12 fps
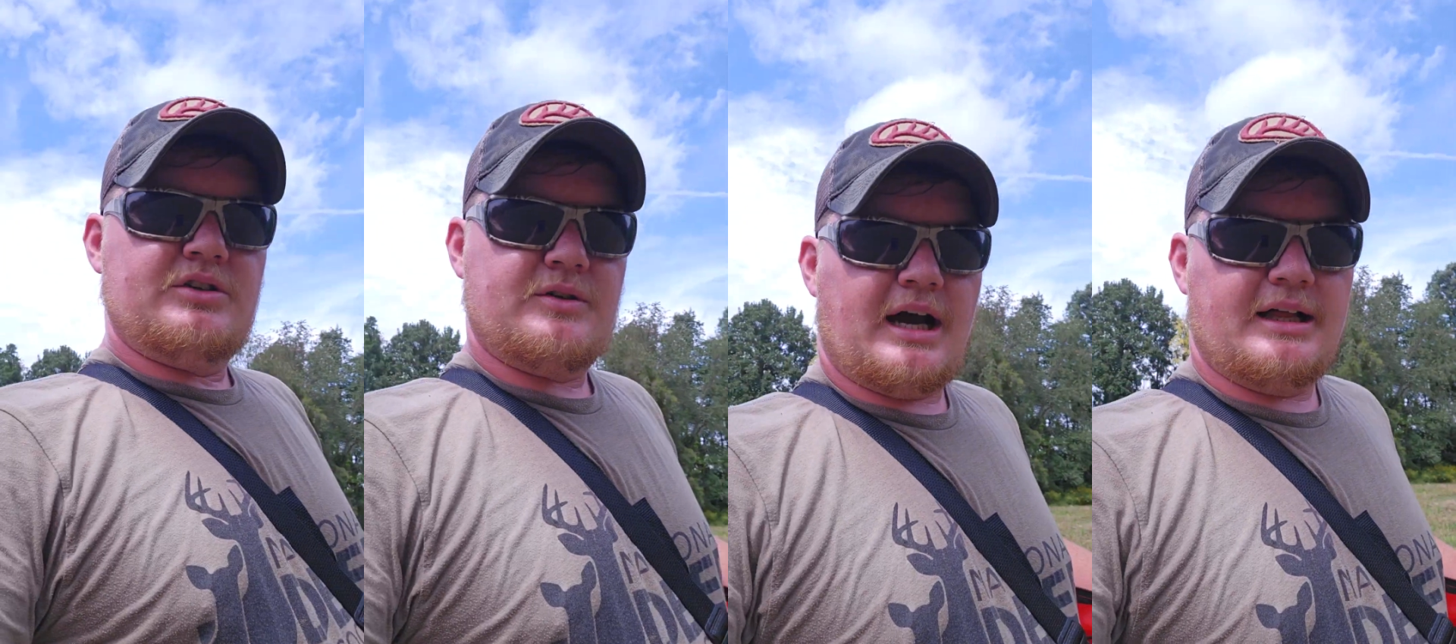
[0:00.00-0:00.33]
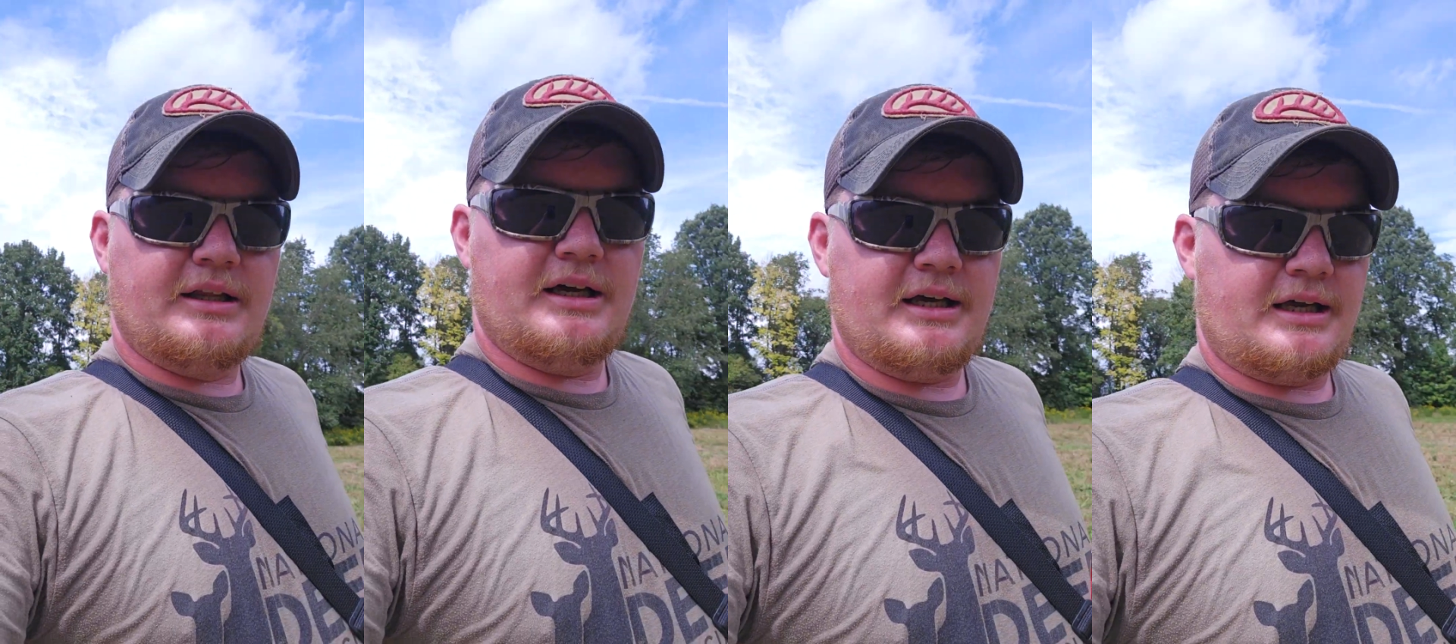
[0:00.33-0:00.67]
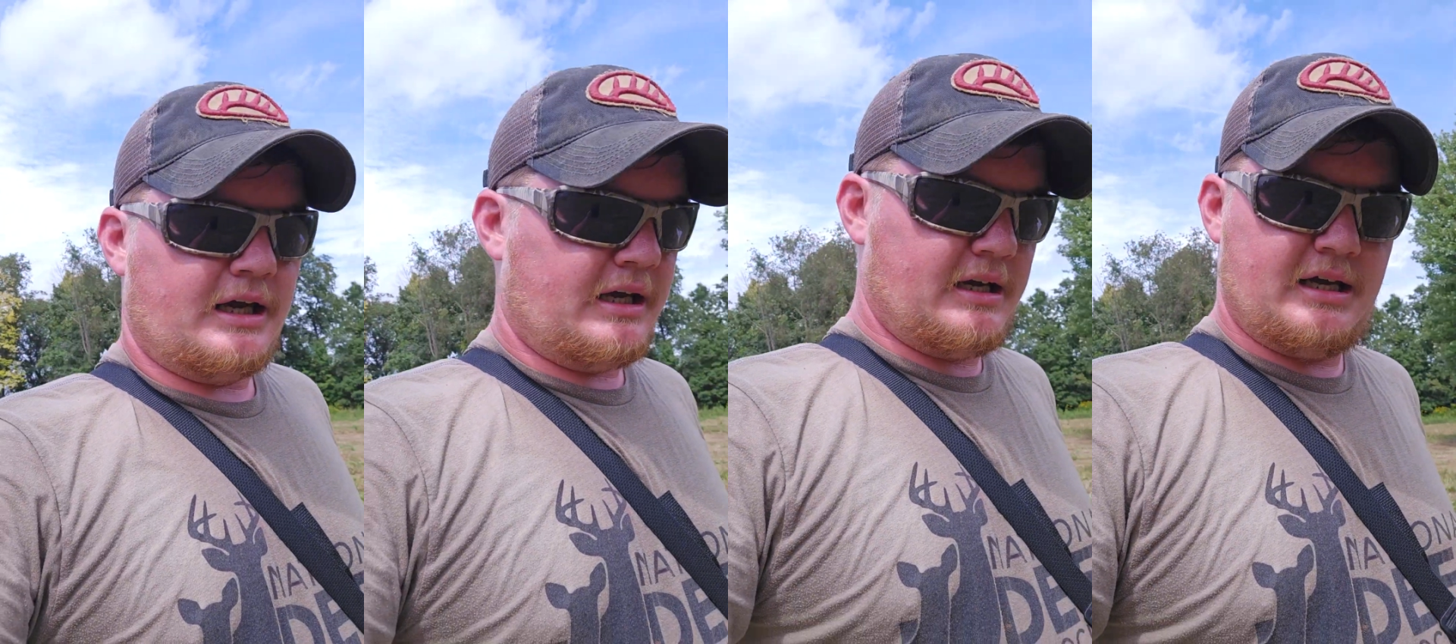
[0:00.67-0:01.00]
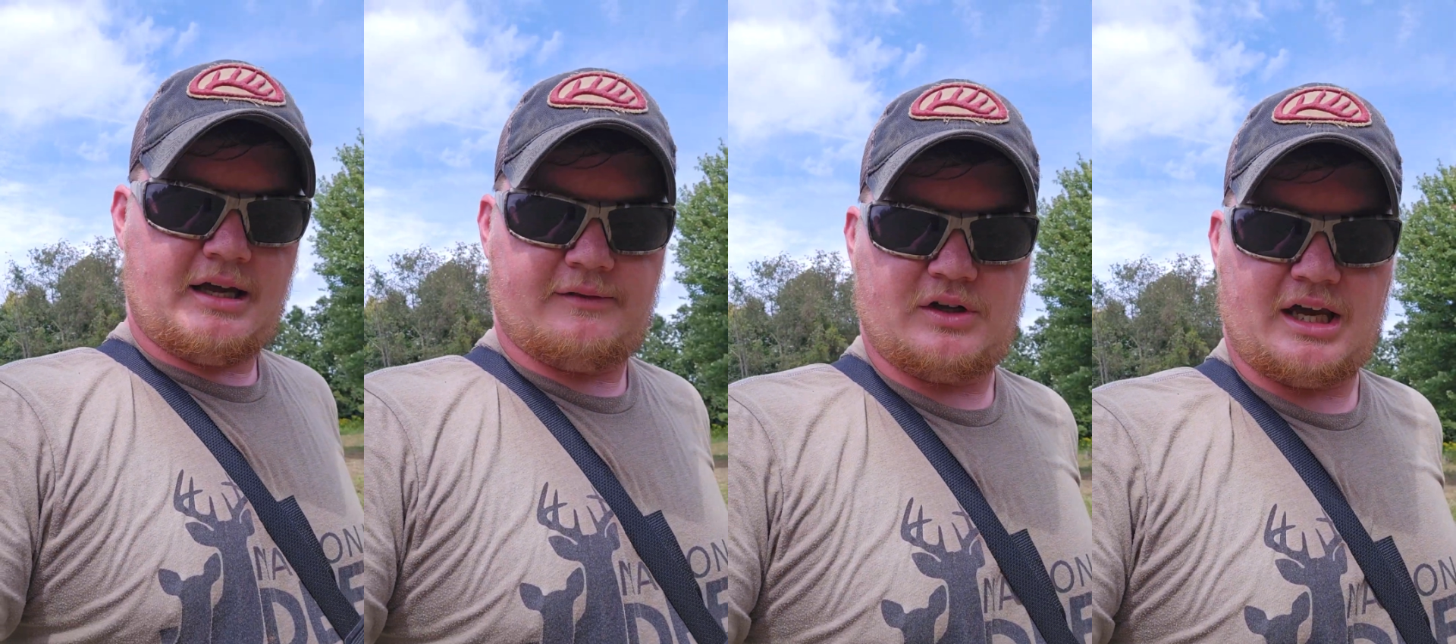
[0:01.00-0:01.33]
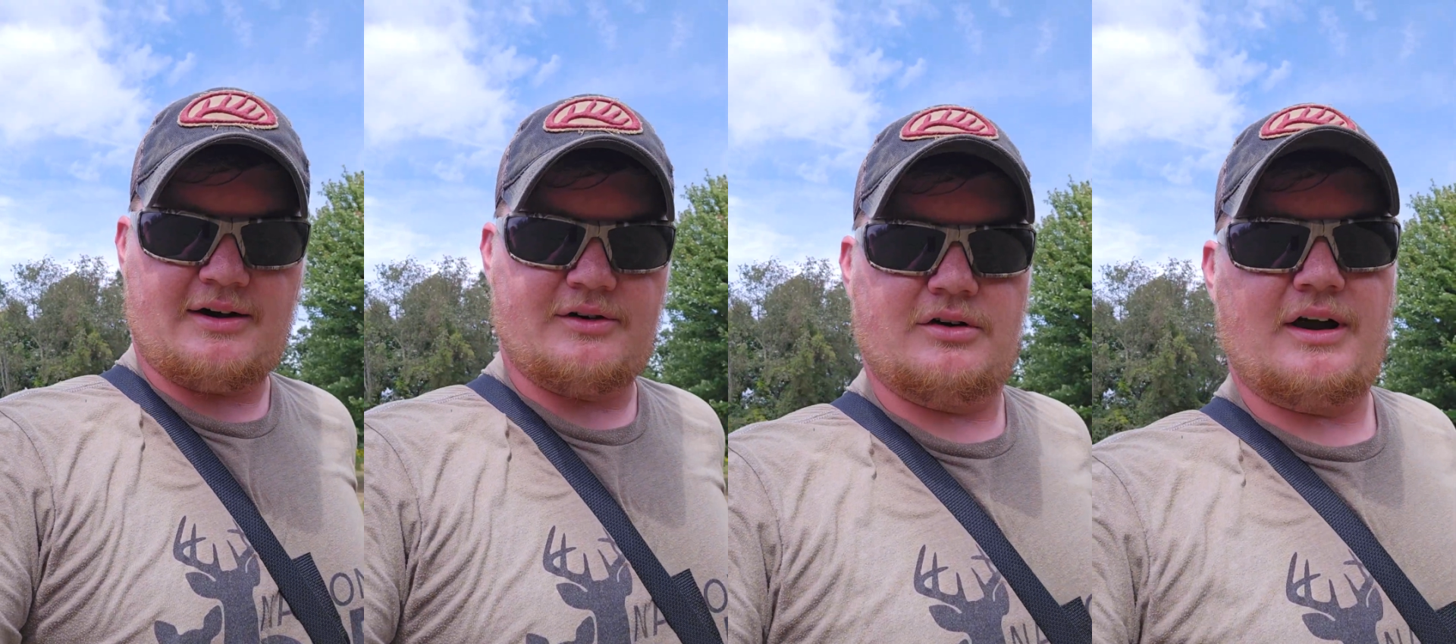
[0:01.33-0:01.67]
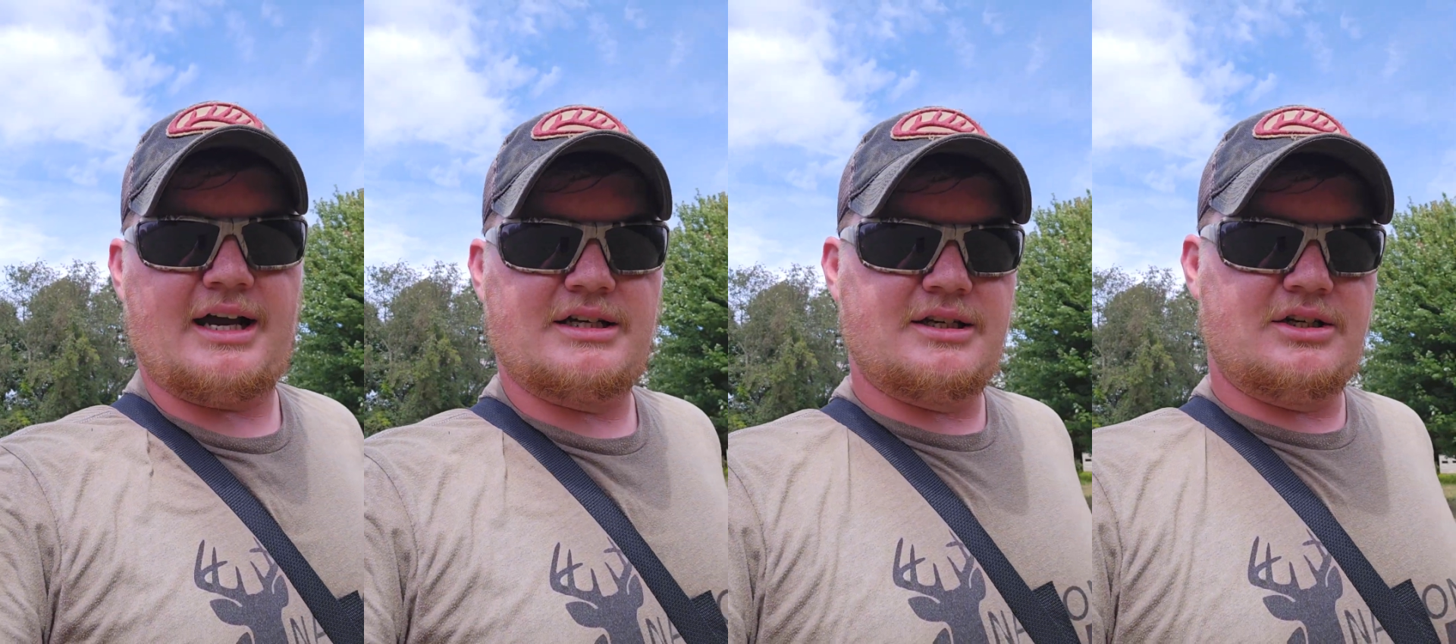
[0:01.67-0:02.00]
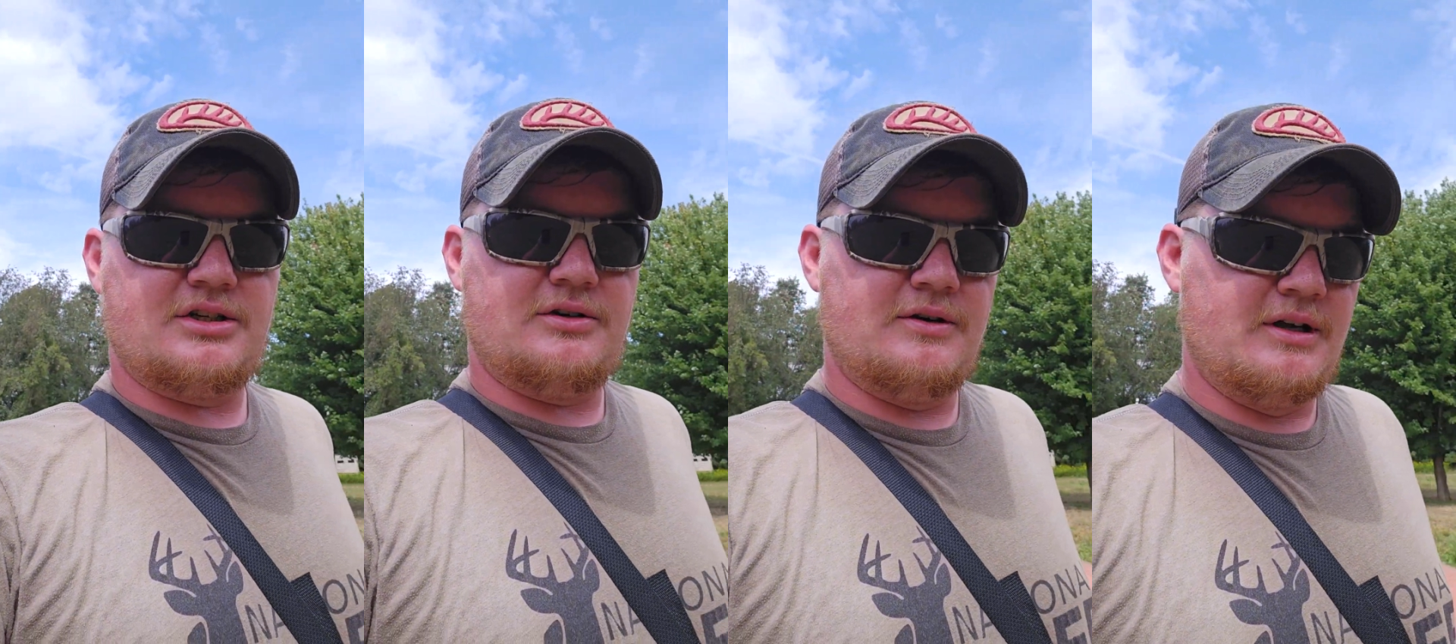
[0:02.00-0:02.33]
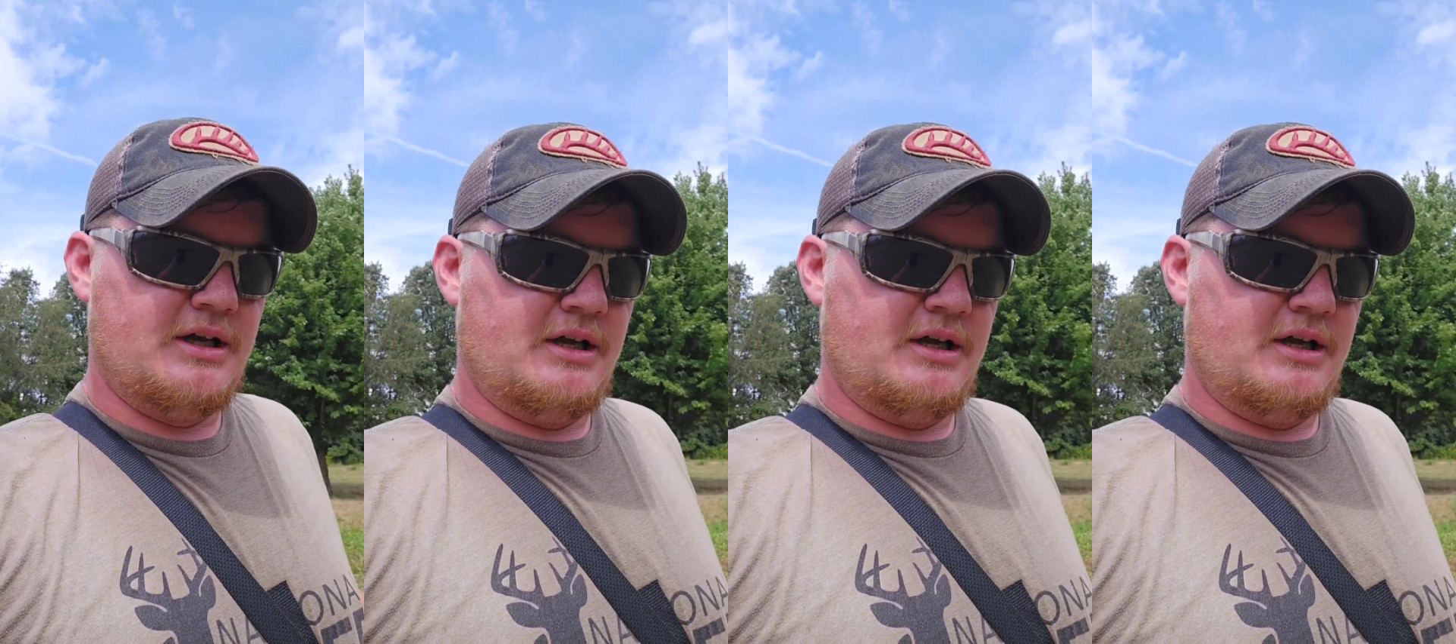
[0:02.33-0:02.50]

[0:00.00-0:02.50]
So I like, if you have a grass issue,